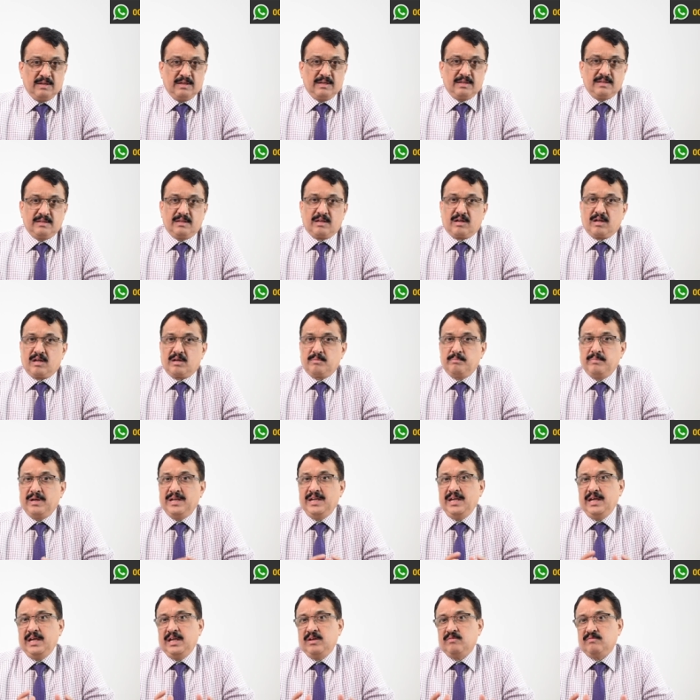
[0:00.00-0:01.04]
There are
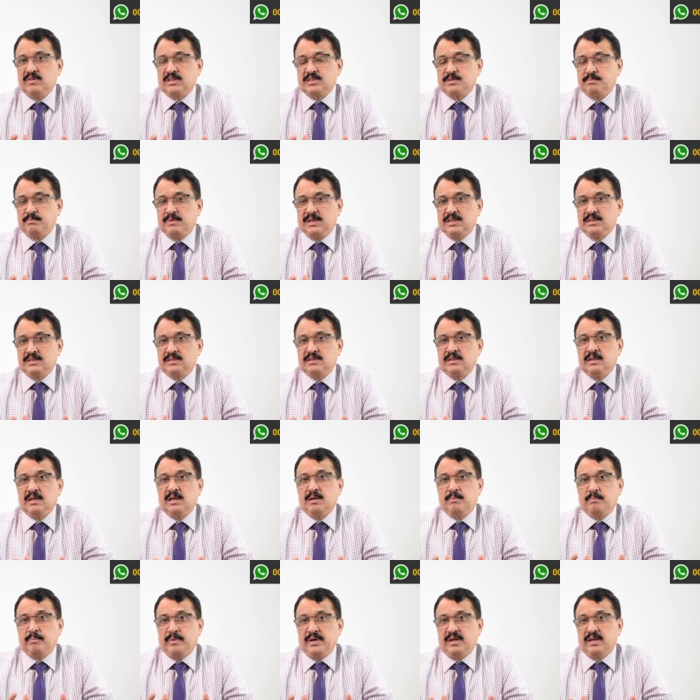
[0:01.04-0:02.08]
many investments
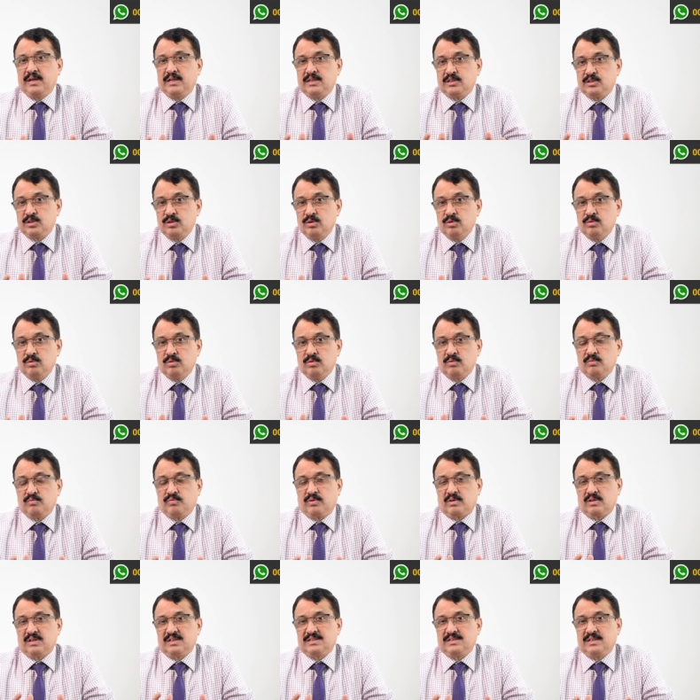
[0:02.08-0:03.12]
parents do for
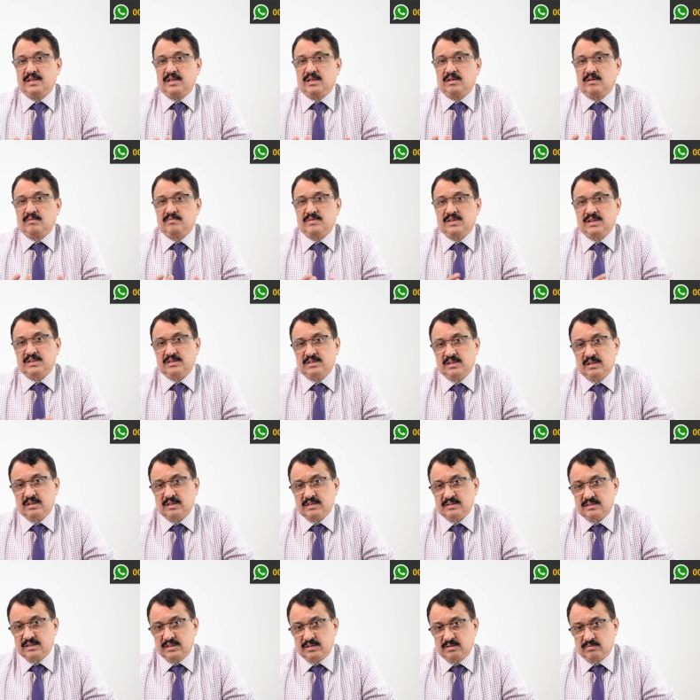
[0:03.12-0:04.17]
the sake of their
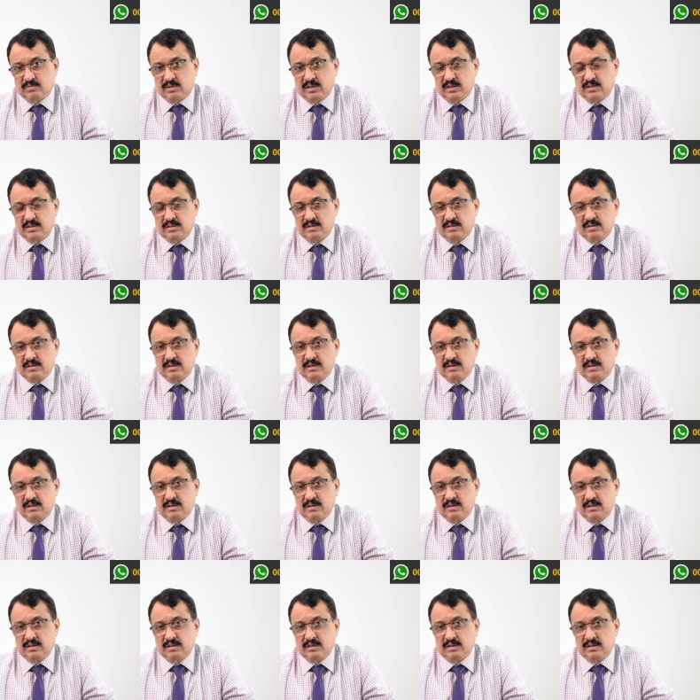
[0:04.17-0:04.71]
children's education.